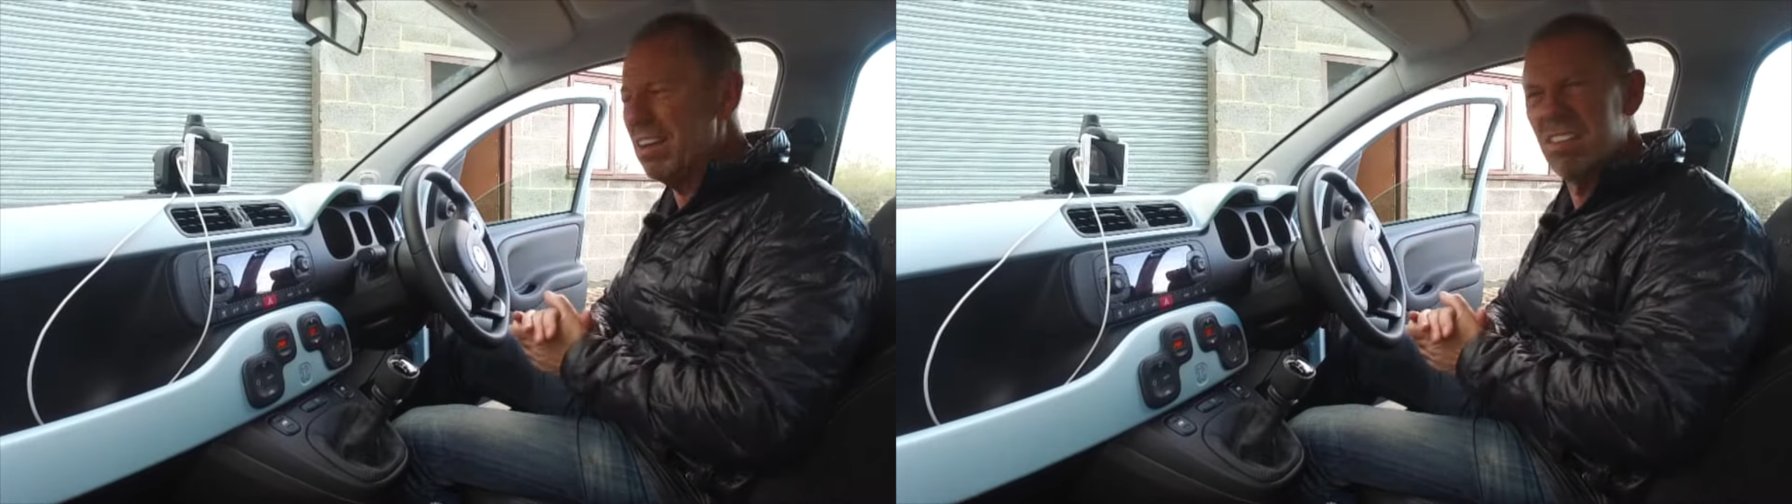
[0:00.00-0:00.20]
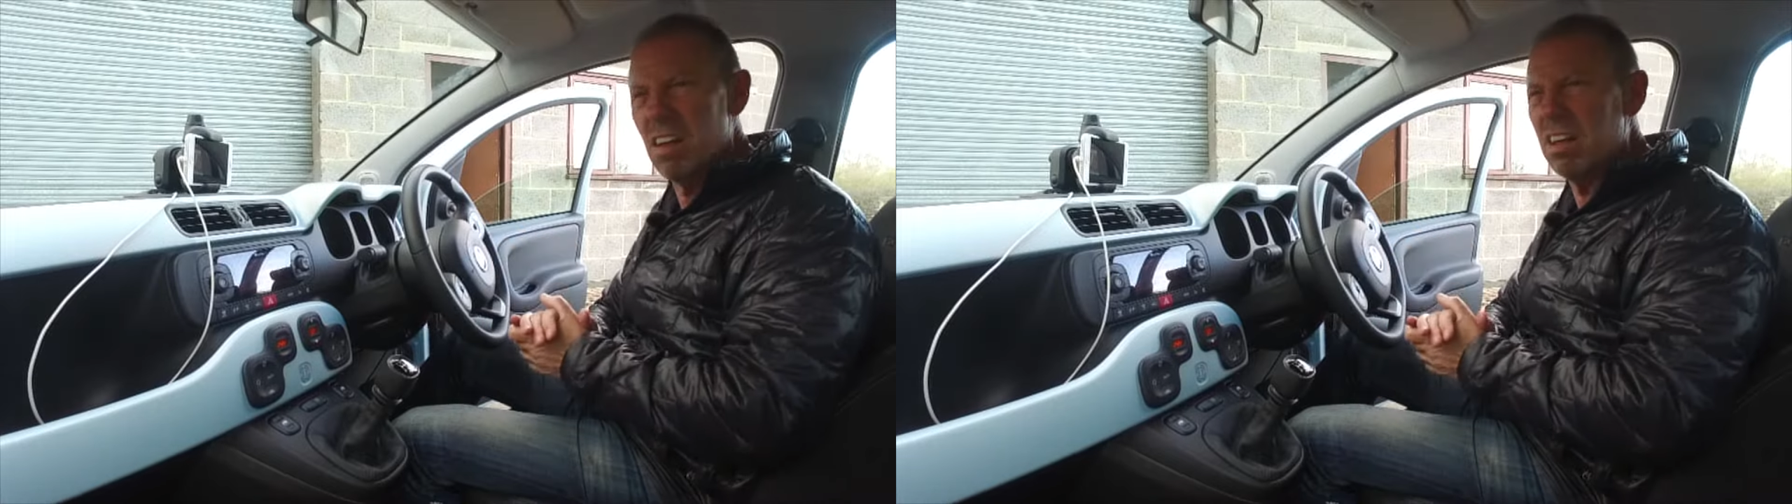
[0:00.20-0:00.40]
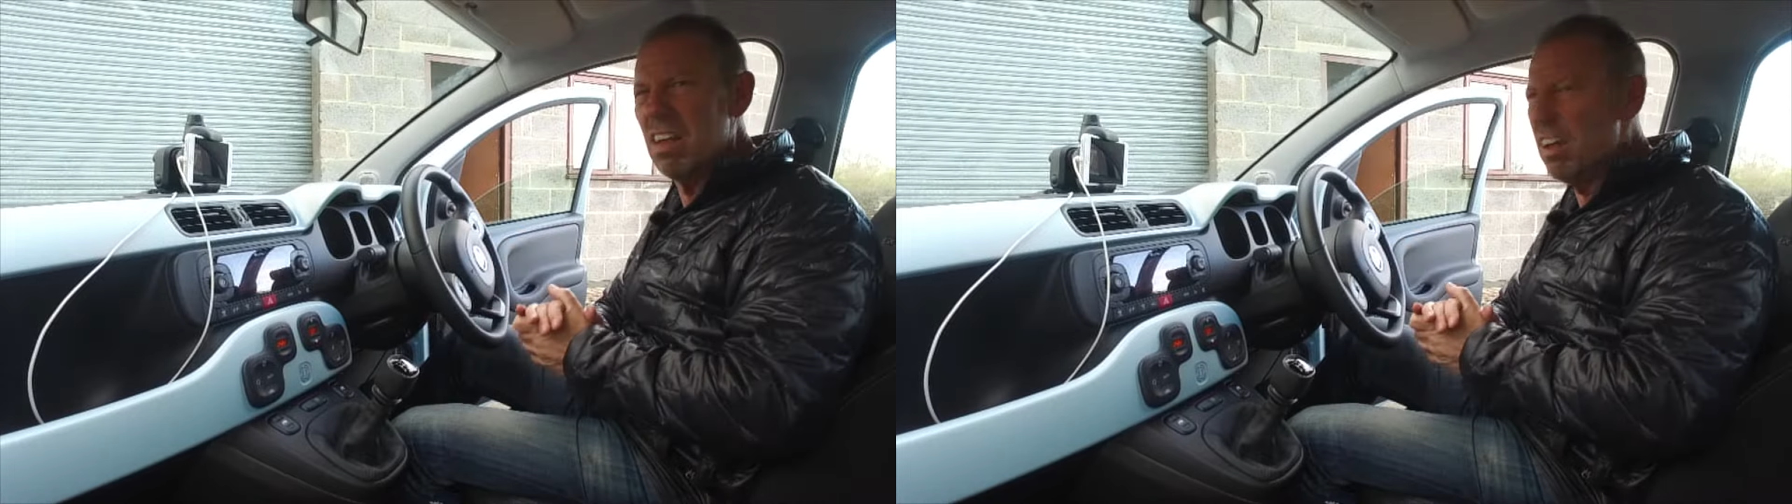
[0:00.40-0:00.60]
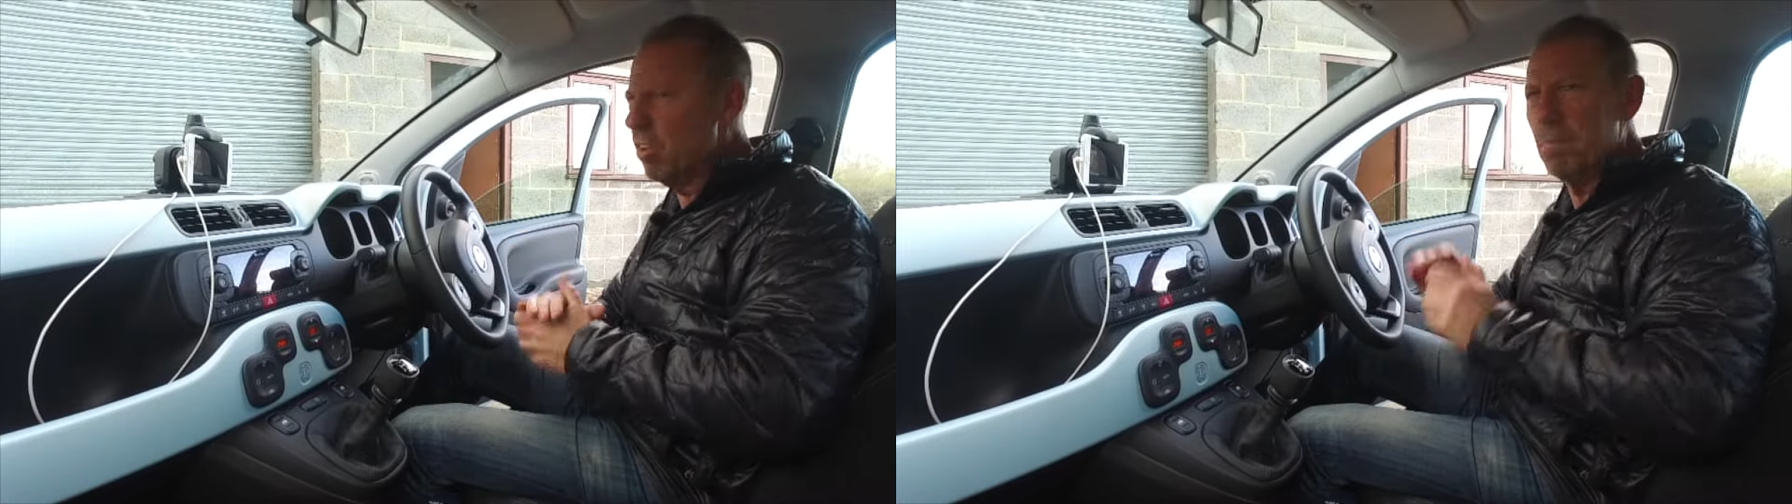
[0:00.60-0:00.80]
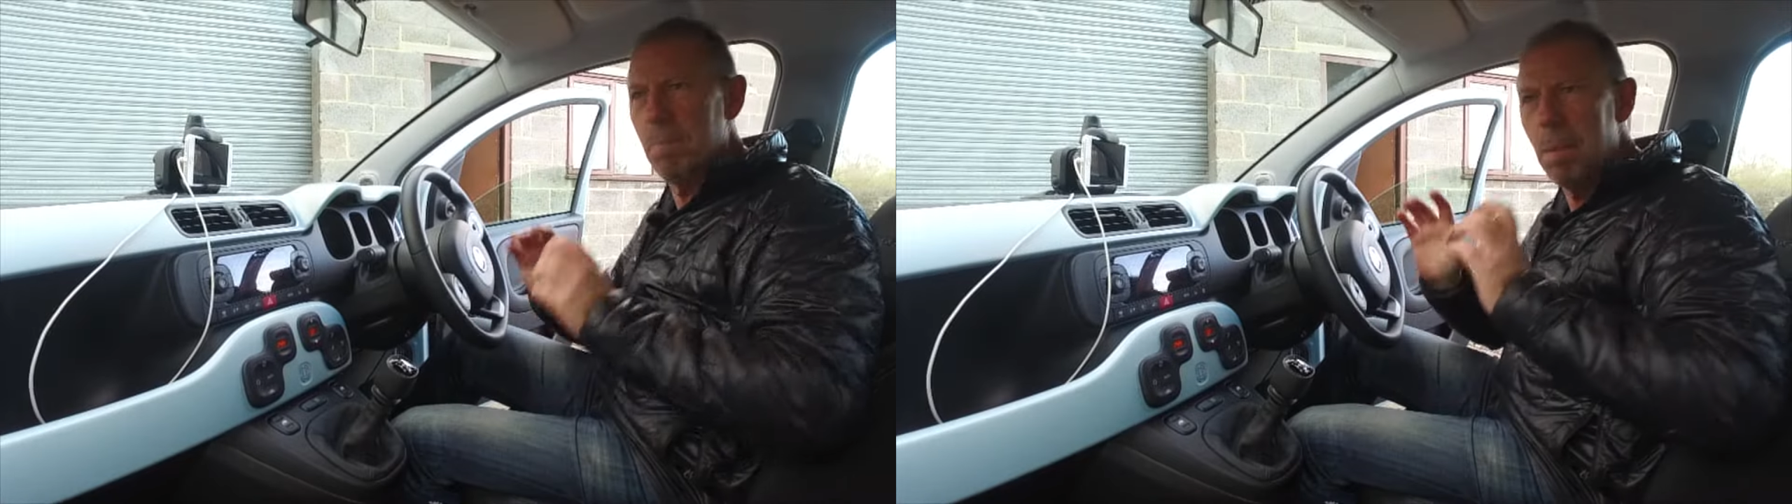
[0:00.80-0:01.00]
It's like as
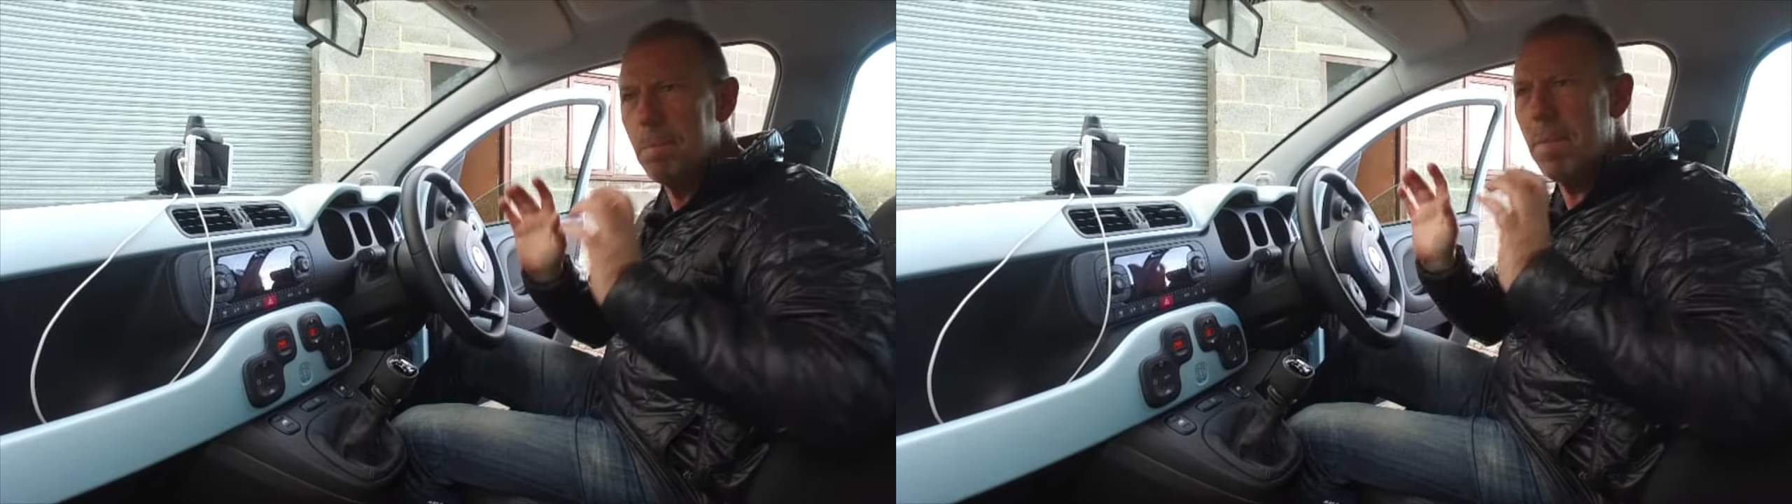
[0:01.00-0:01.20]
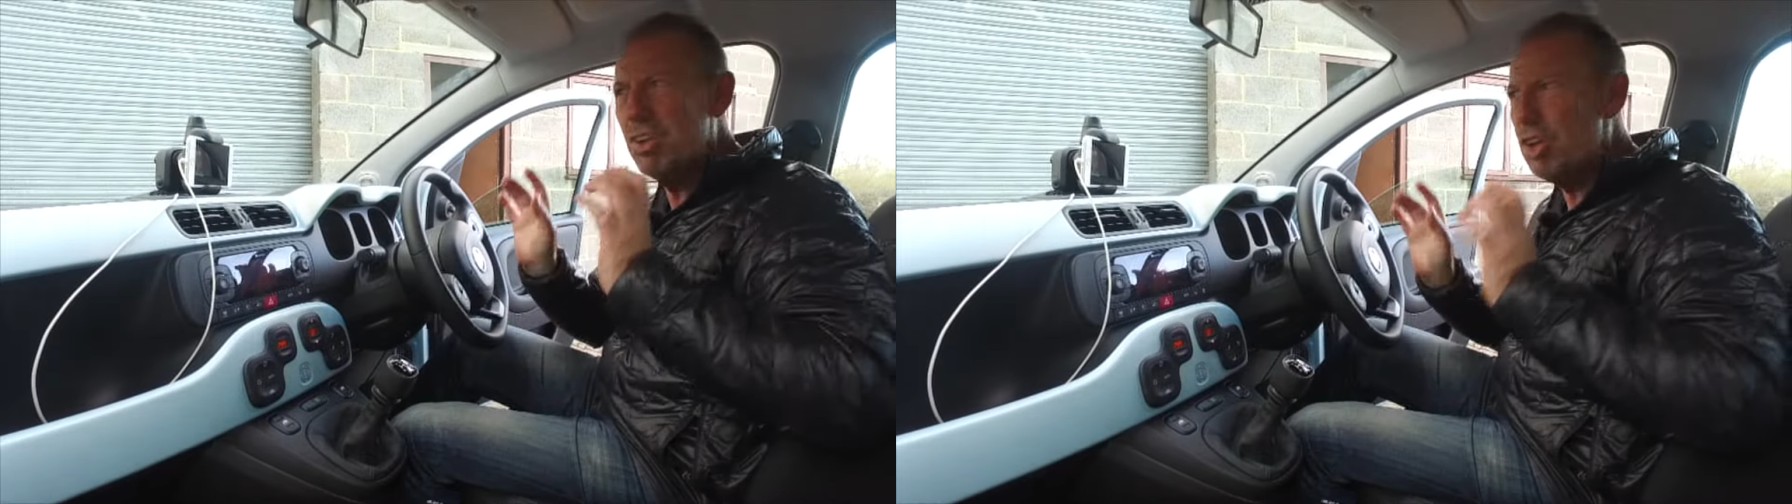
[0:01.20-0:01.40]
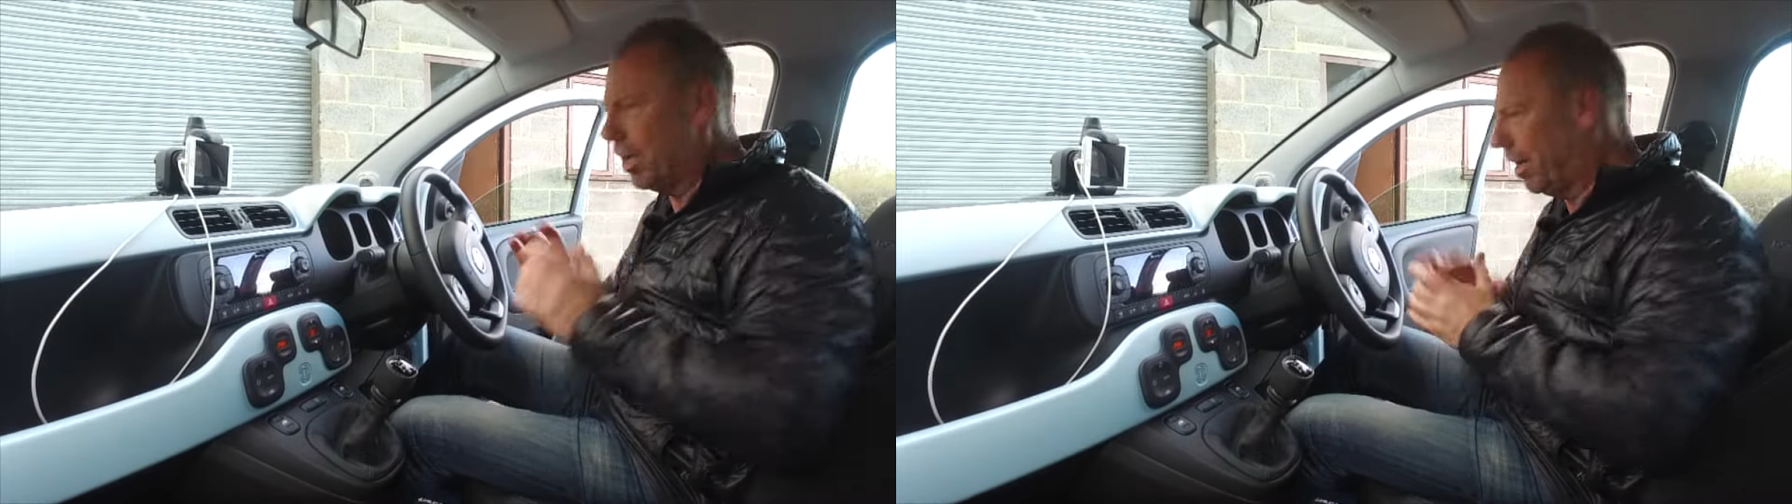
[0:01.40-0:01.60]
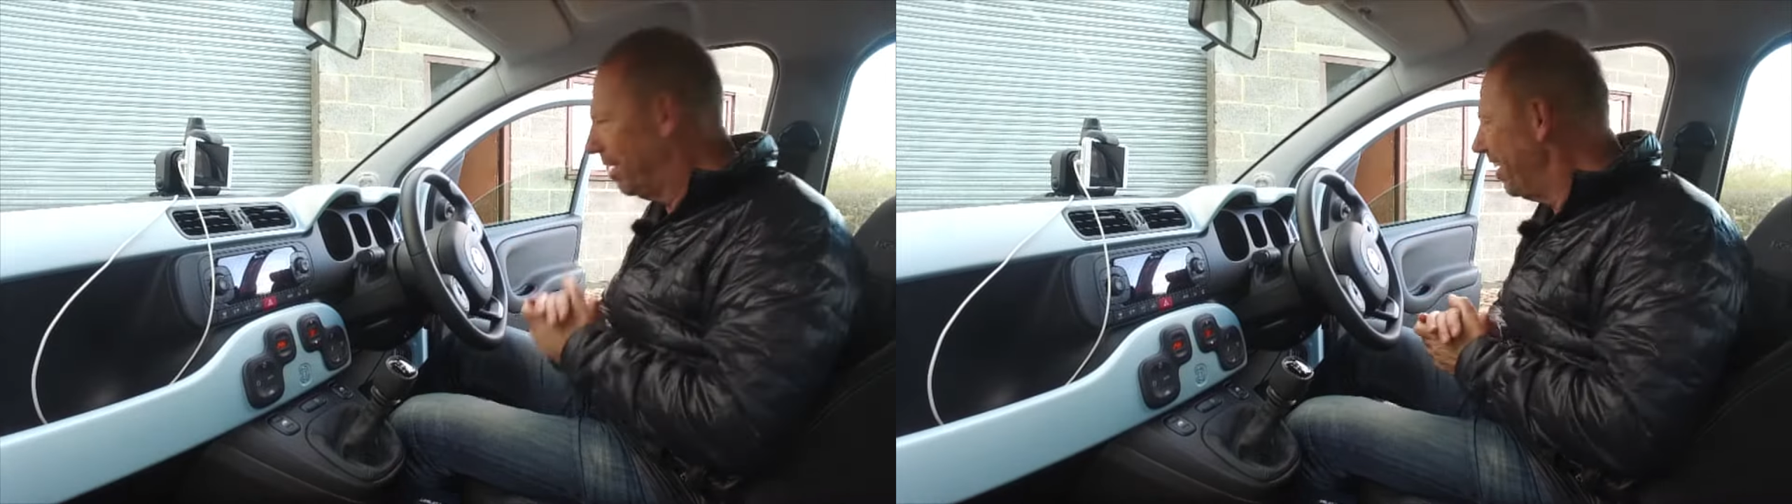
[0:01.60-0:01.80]
if by magic.